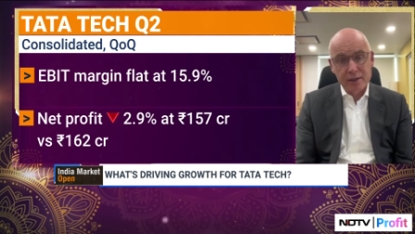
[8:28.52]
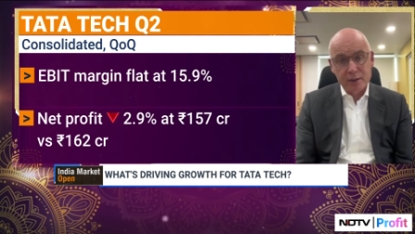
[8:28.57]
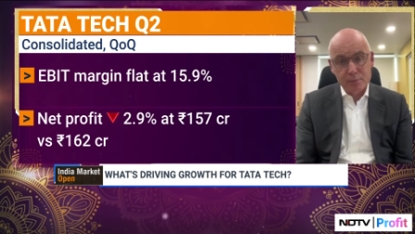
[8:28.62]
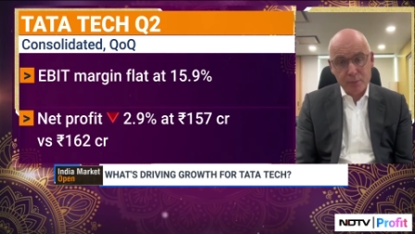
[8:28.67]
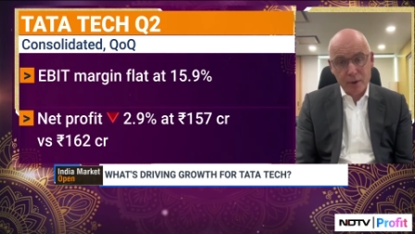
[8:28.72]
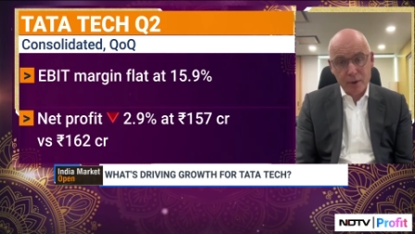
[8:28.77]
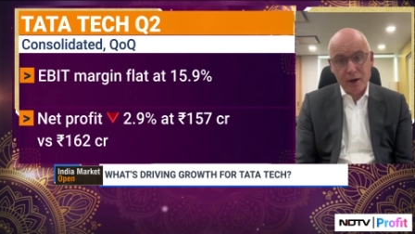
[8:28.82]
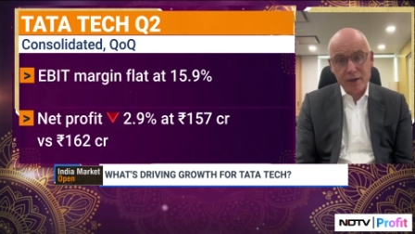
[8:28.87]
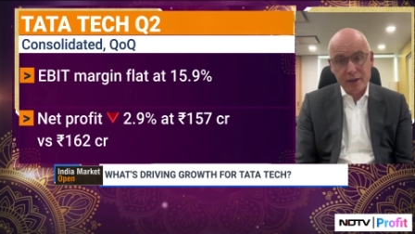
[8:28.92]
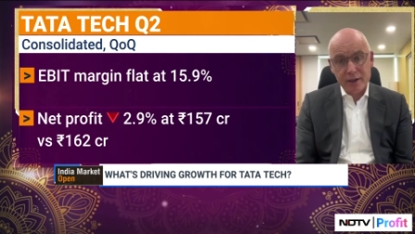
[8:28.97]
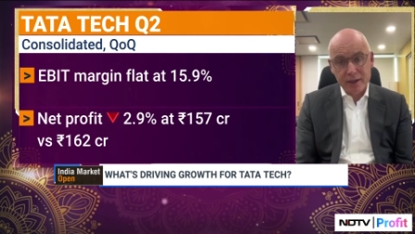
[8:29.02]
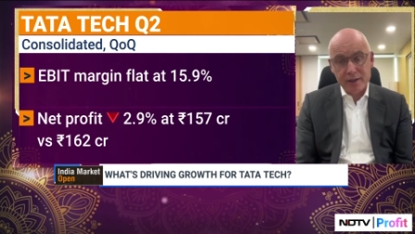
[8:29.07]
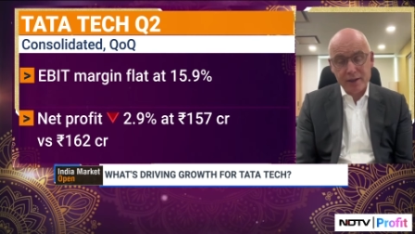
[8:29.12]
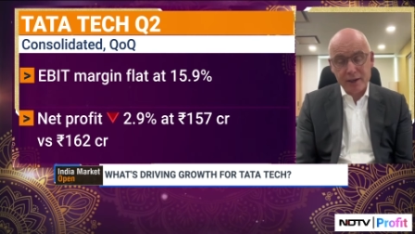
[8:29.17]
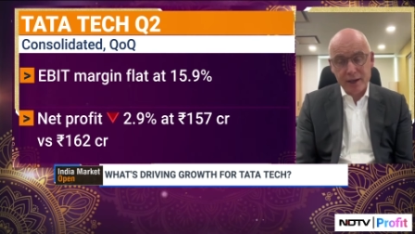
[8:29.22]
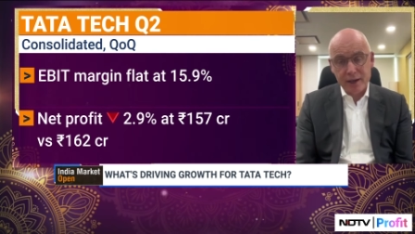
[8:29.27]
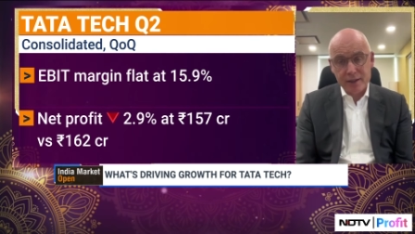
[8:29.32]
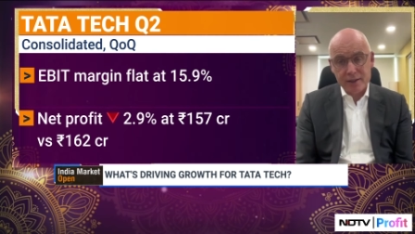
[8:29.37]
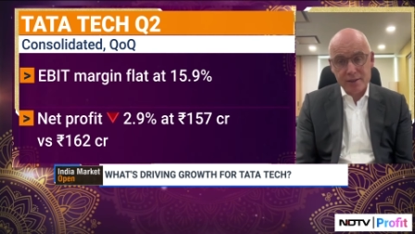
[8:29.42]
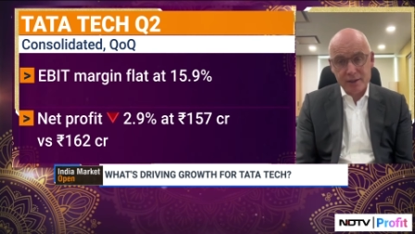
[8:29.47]
The market
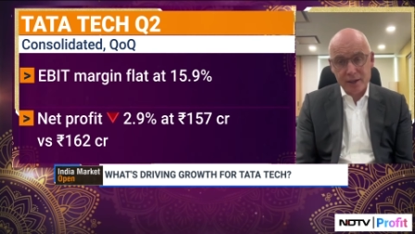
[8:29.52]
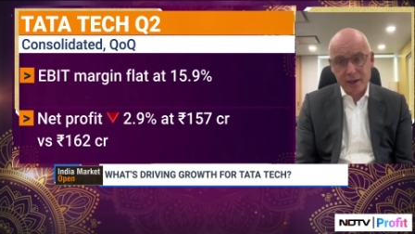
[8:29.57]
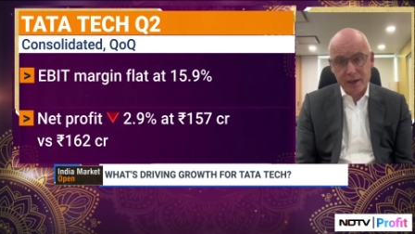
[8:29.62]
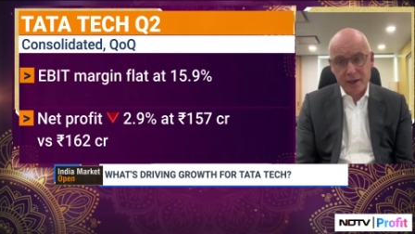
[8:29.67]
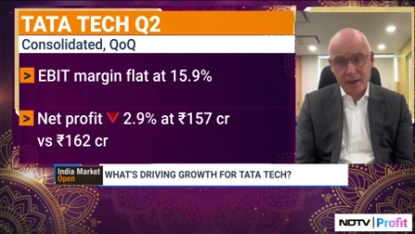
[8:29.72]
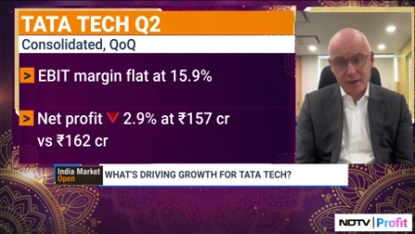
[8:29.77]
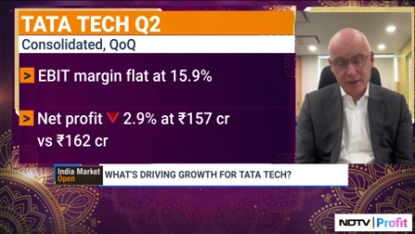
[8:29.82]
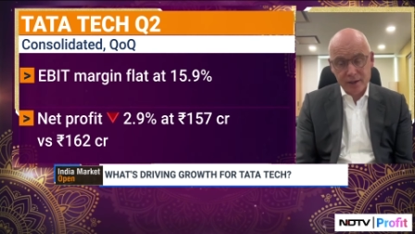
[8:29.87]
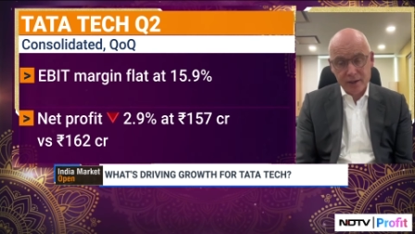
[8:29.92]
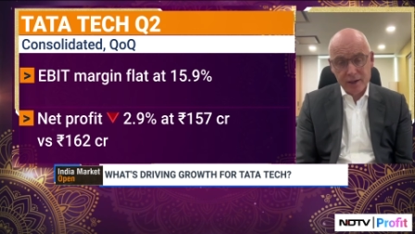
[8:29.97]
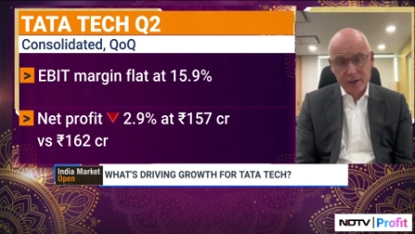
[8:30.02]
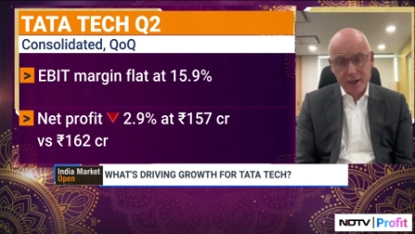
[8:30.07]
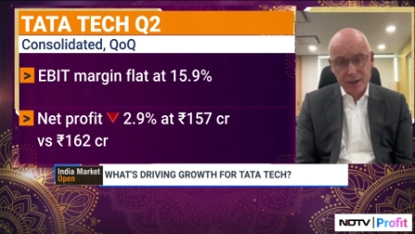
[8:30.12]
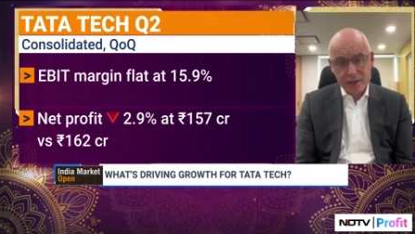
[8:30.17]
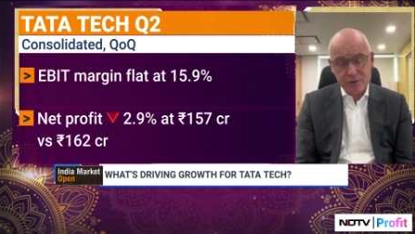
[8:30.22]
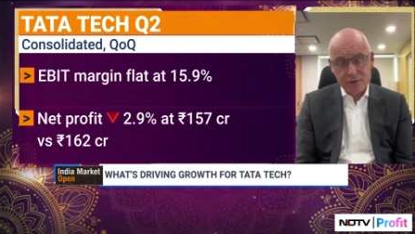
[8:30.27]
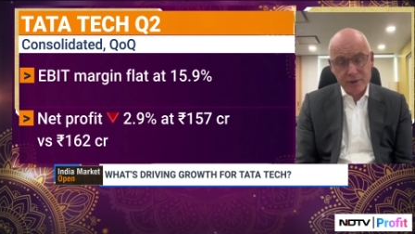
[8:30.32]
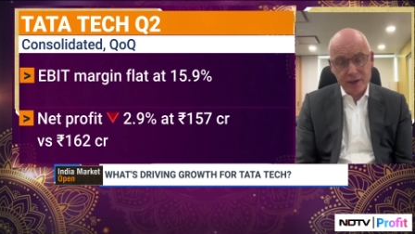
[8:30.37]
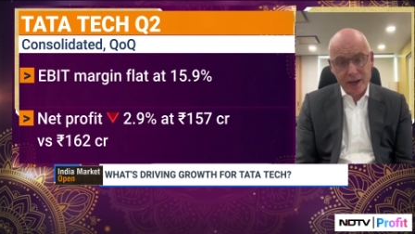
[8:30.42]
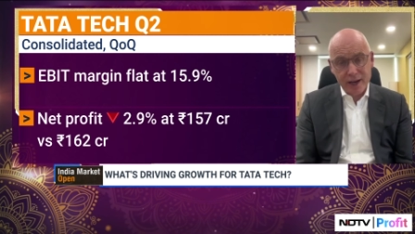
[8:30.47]

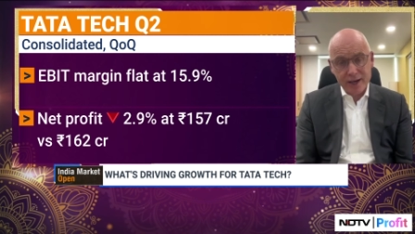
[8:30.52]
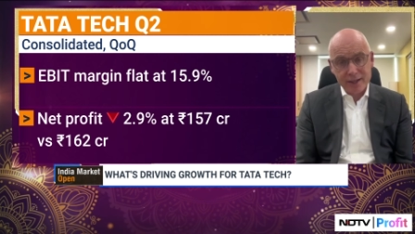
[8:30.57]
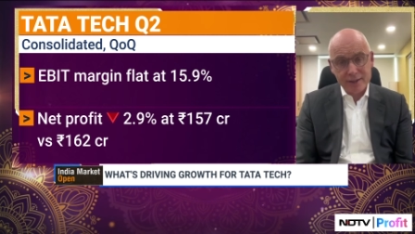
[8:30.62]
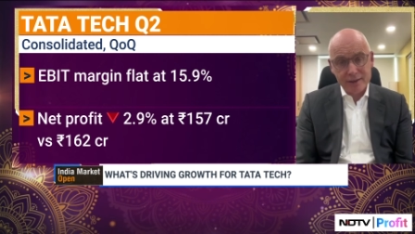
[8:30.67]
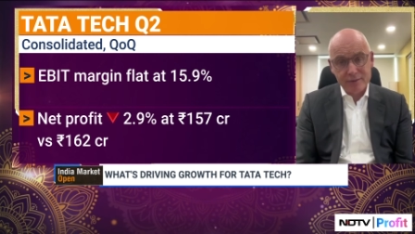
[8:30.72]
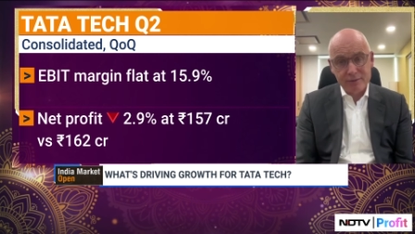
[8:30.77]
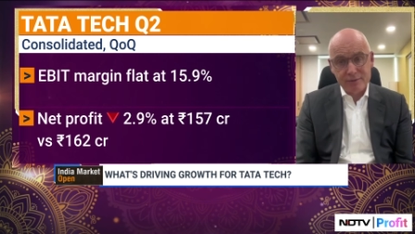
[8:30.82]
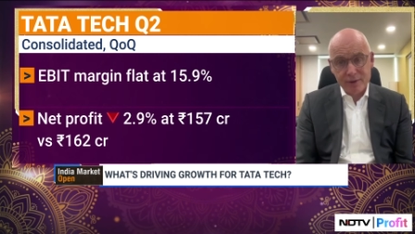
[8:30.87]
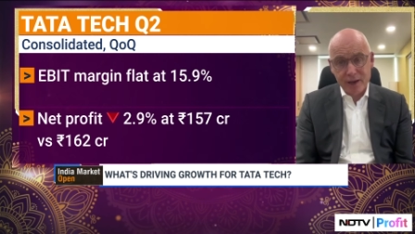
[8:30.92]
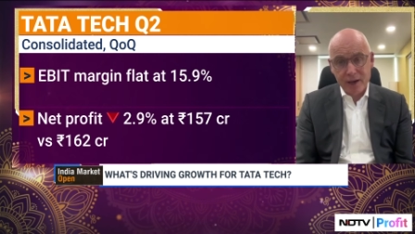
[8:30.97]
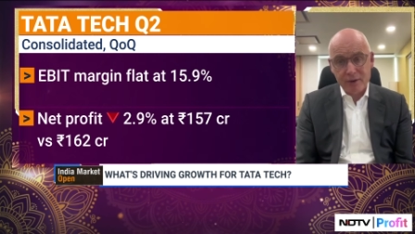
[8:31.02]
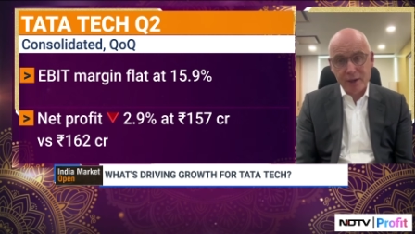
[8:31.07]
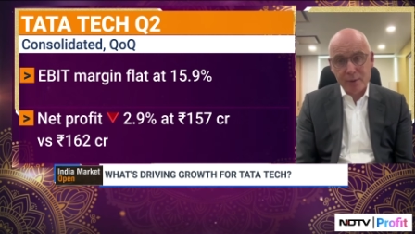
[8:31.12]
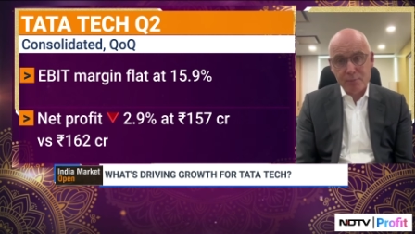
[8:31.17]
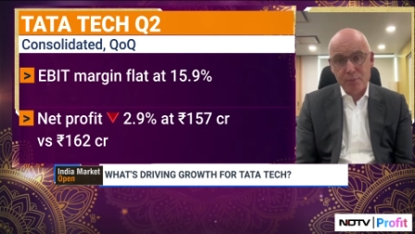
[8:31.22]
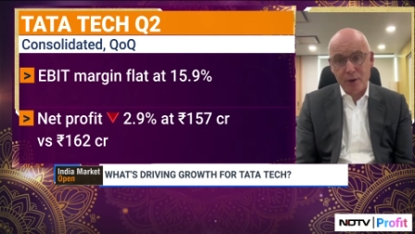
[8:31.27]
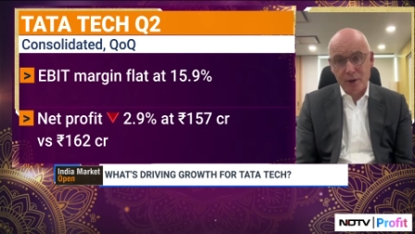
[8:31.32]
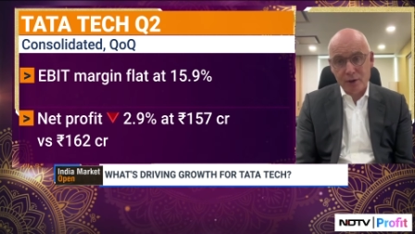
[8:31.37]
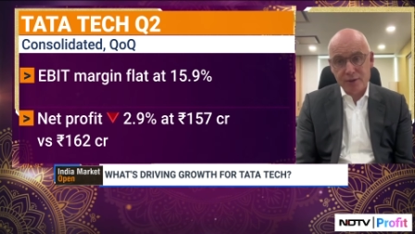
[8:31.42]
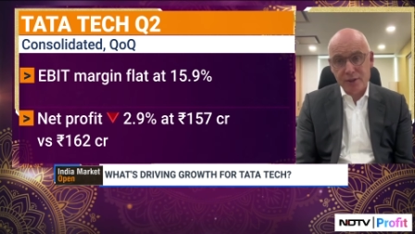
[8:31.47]
has reacted very
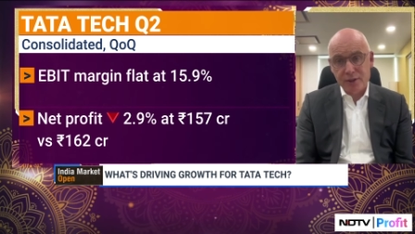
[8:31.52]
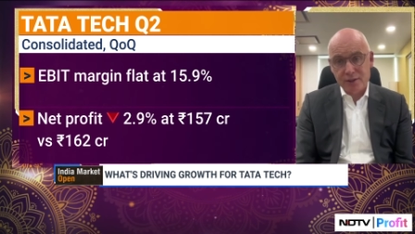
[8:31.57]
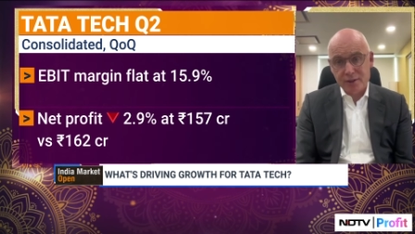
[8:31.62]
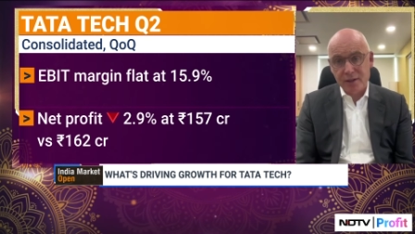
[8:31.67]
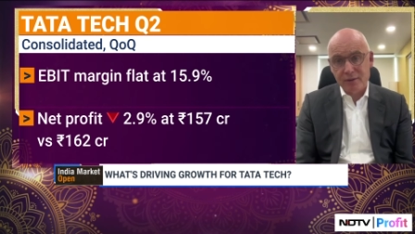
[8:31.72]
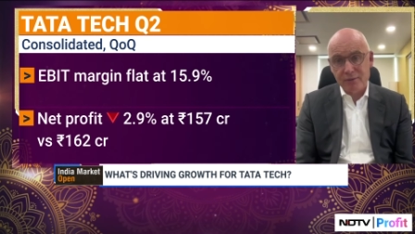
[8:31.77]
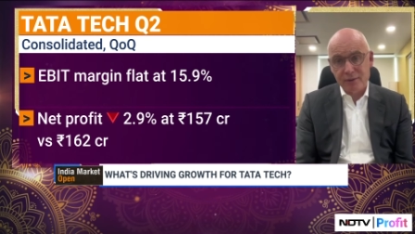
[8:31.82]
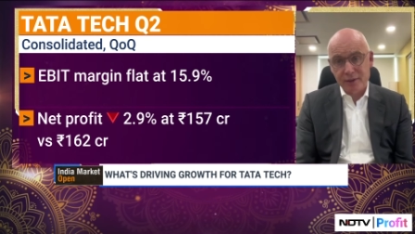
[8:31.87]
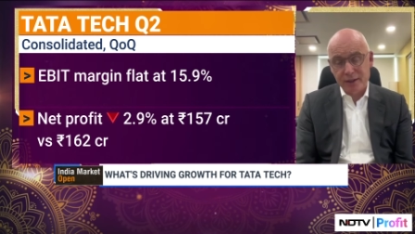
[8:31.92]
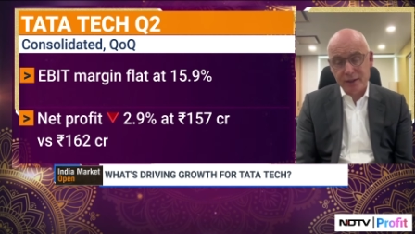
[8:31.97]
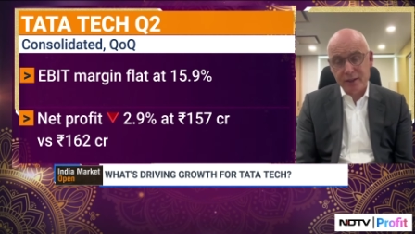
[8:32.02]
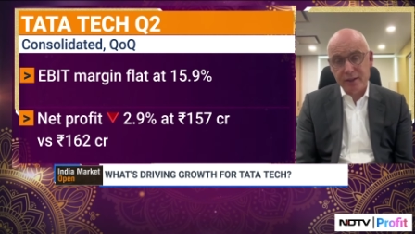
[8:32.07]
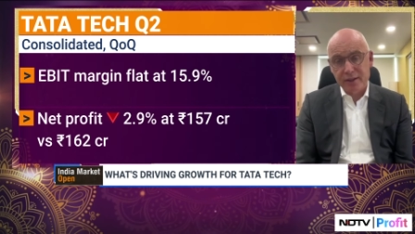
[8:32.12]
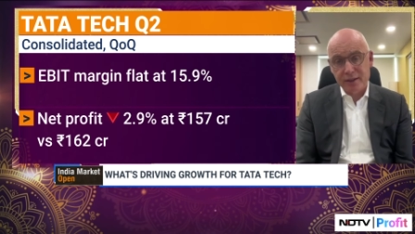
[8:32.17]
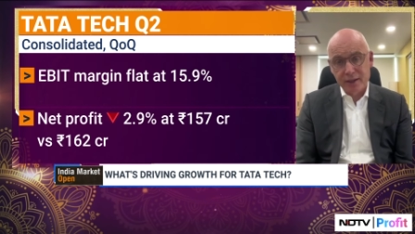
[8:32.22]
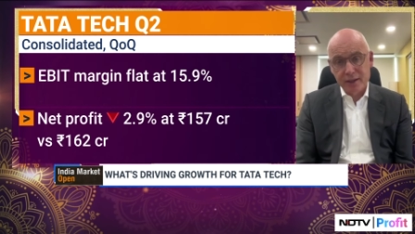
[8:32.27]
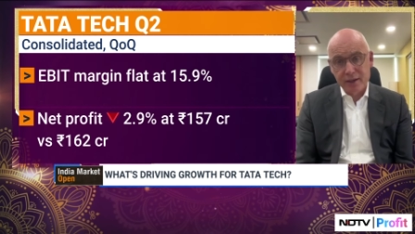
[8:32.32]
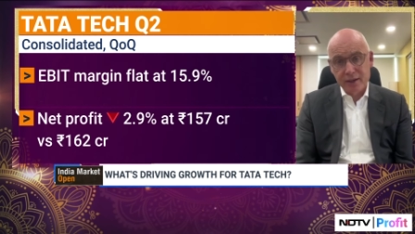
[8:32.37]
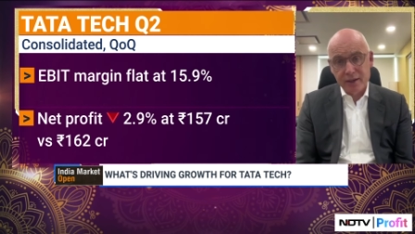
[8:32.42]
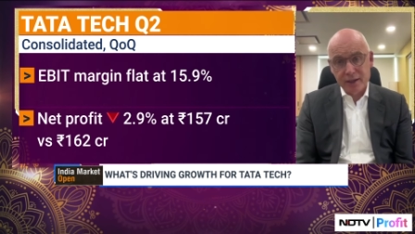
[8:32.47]
positively